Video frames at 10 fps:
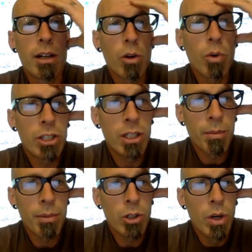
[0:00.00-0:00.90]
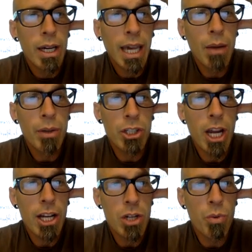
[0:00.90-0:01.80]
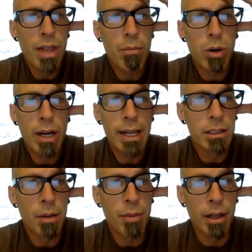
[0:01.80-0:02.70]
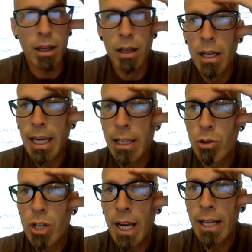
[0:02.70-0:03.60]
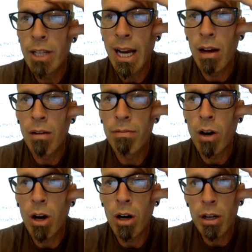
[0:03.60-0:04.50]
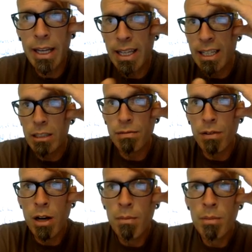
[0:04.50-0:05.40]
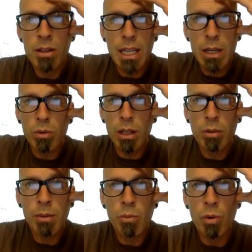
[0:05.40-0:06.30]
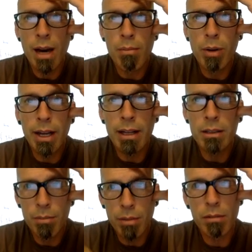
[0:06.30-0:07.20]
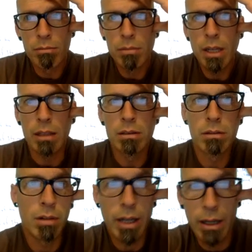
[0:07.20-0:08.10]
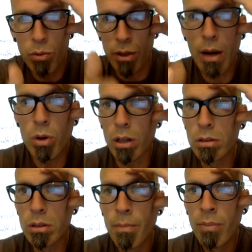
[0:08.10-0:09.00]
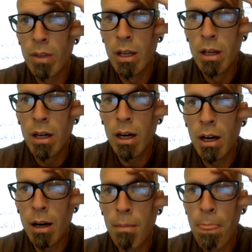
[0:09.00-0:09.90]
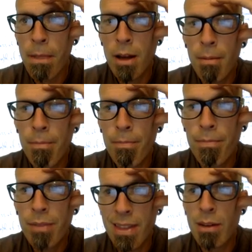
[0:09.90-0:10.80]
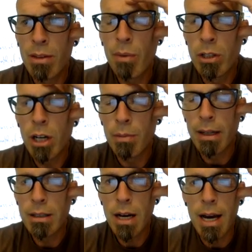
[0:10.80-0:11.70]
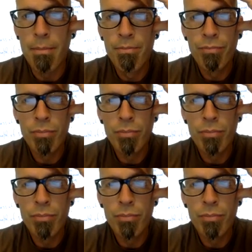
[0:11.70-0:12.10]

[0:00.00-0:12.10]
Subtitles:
Question number 2, can we change it without breaking something? Can you change how far it is from the equilibrium without breaking something? Yes. Okay, well, that works. And then we talked about time.